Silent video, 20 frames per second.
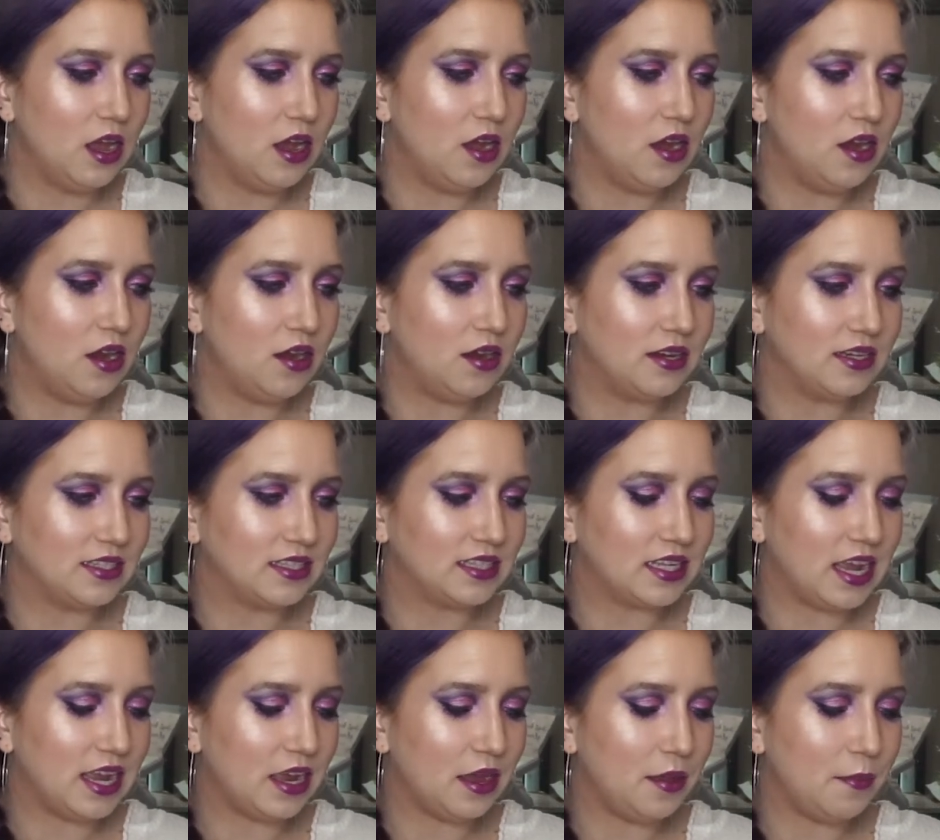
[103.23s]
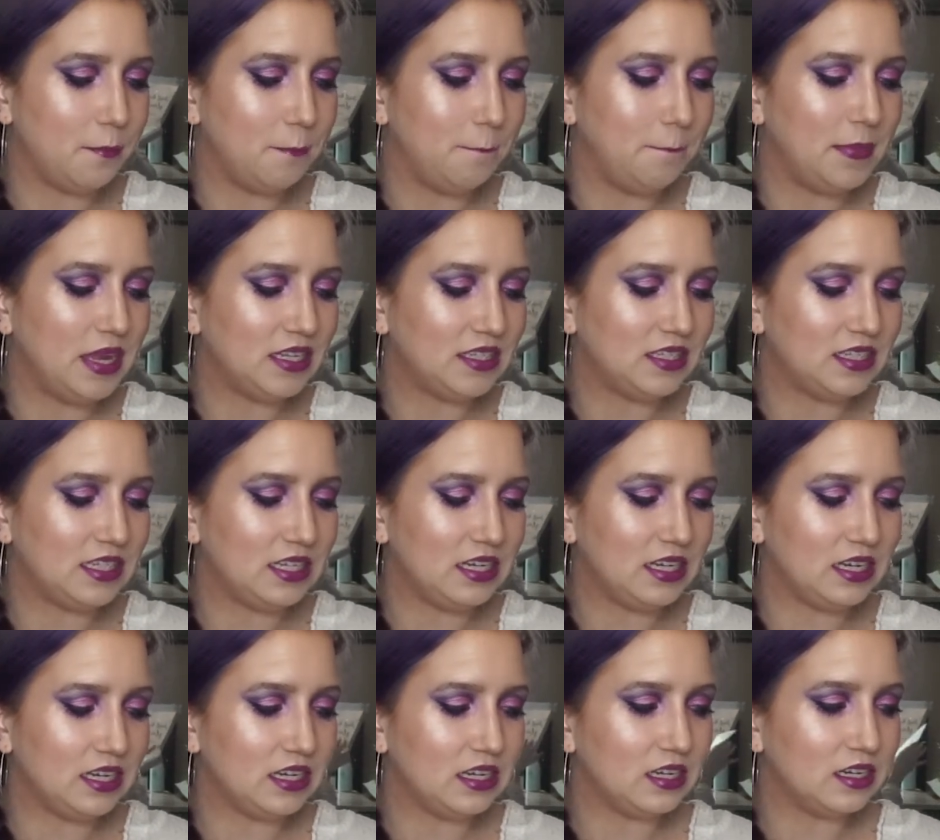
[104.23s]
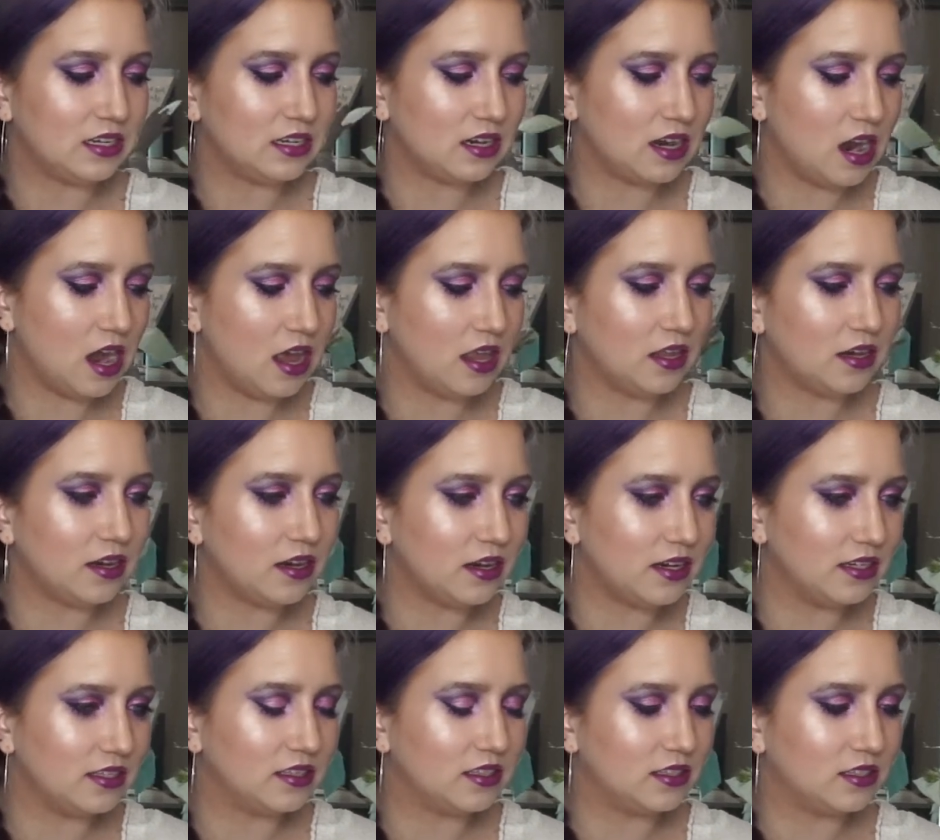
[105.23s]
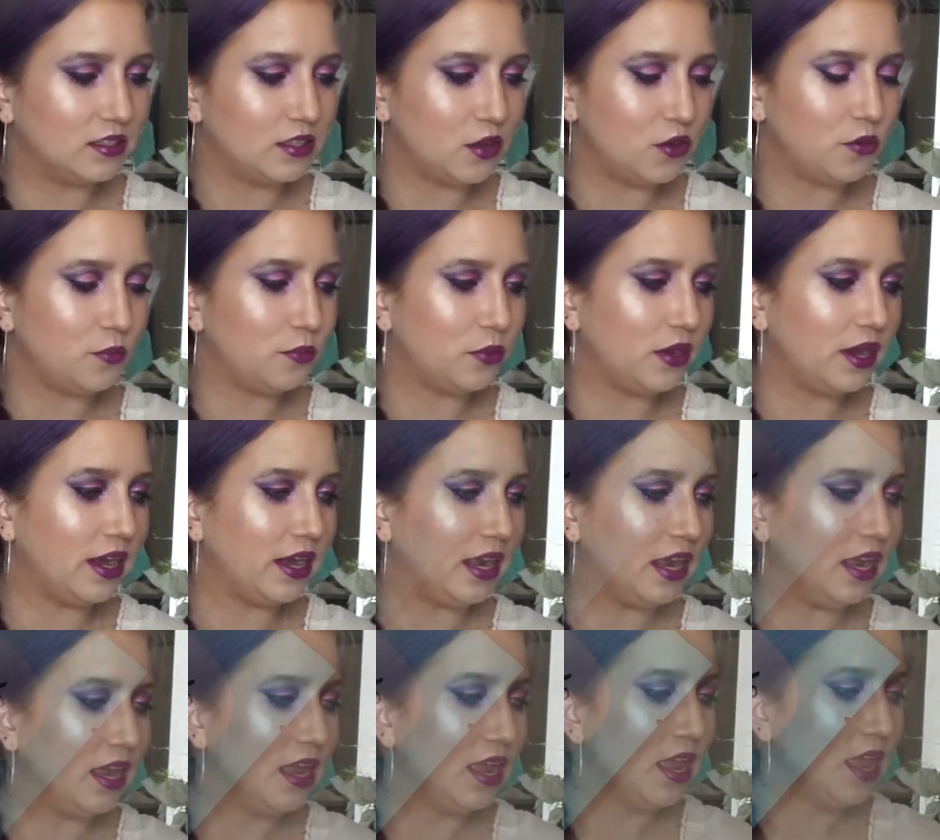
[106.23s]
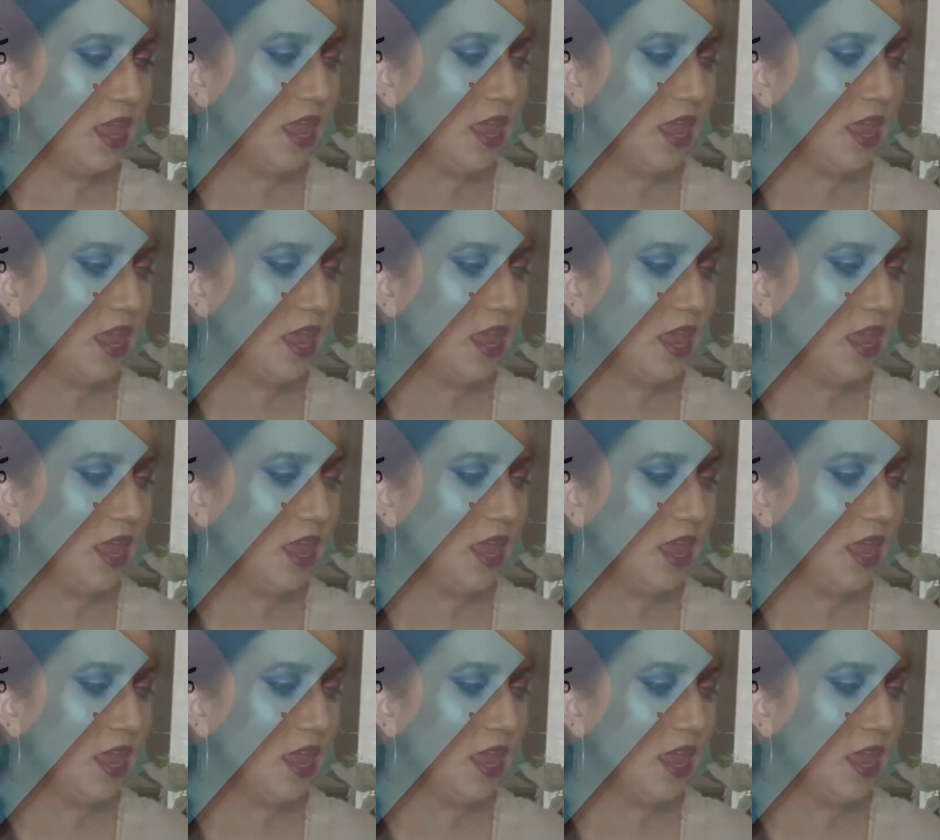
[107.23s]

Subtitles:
Oh, it's like a minty color. It's so pretty.